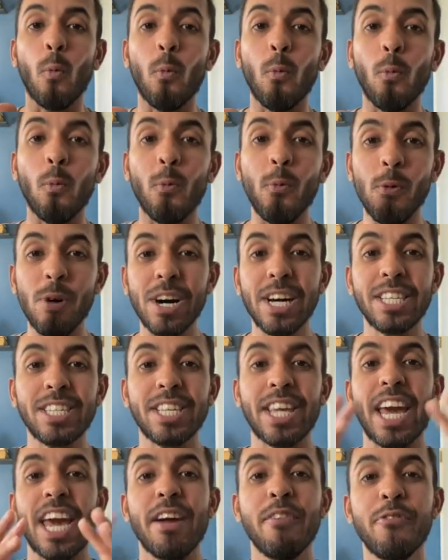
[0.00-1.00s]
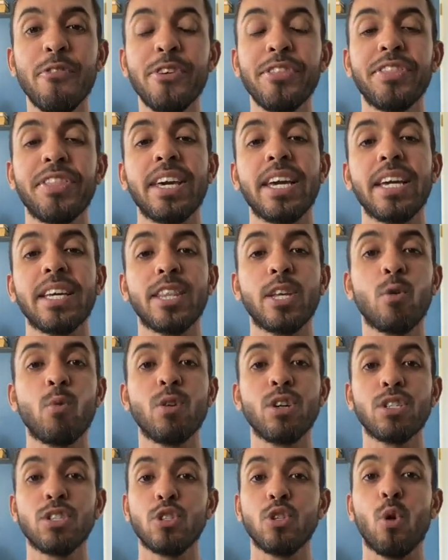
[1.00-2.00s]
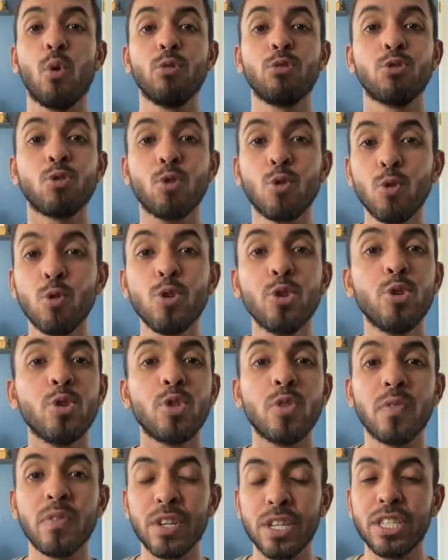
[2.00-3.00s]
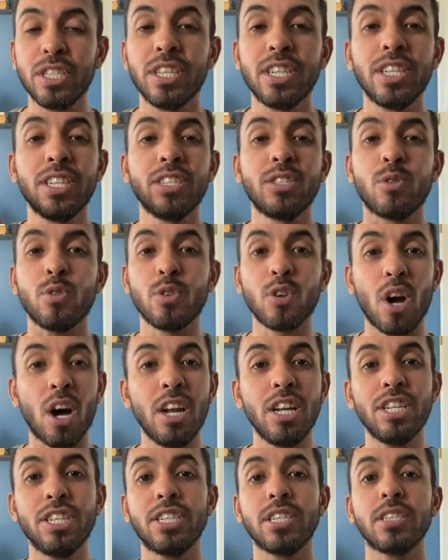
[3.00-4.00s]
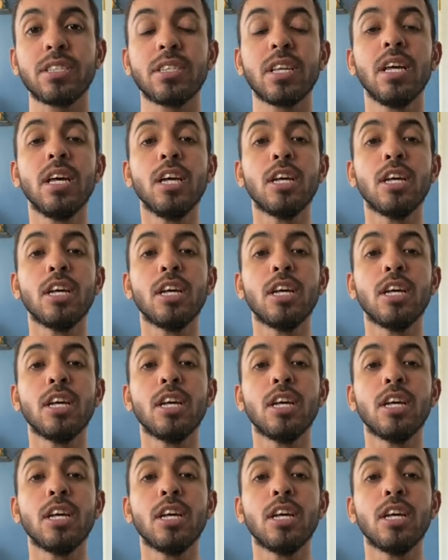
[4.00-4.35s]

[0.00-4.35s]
was everything. There was no school, universities, or colleges.